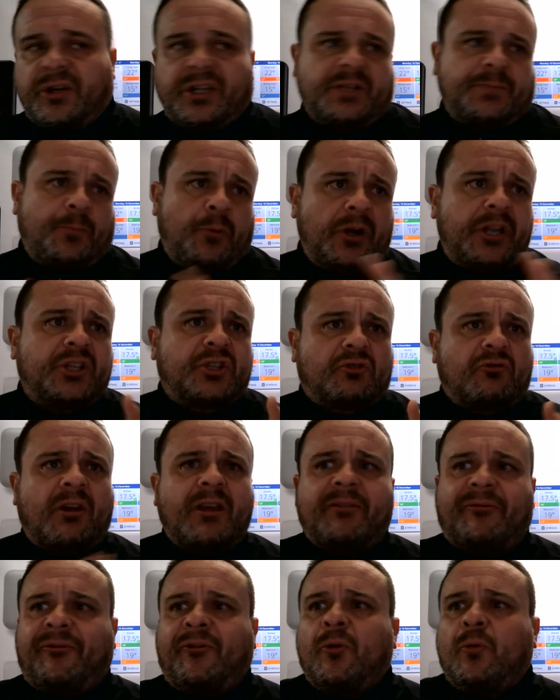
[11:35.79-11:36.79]
It's pretty
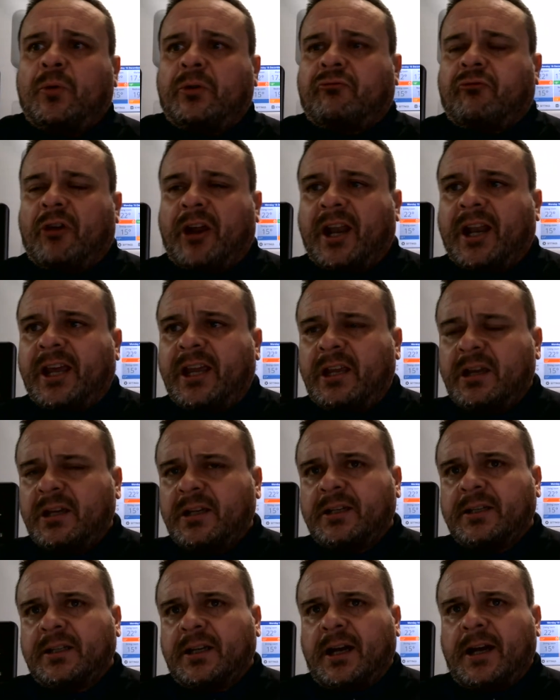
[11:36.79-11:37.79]
straightforward, really,
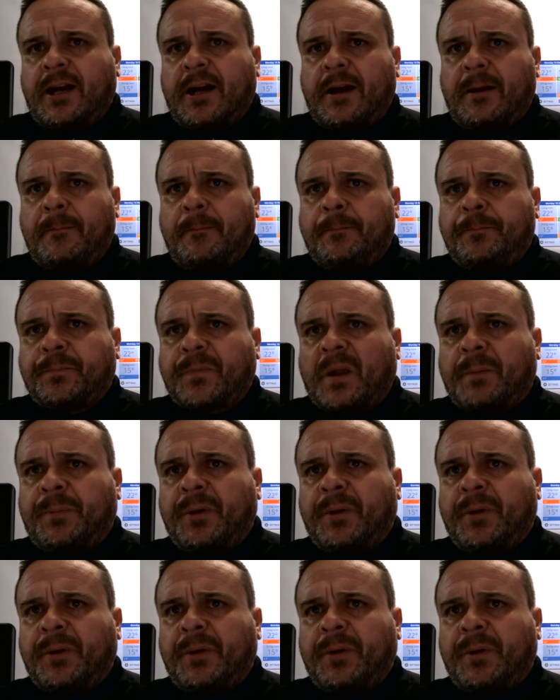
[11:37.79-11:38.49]
um,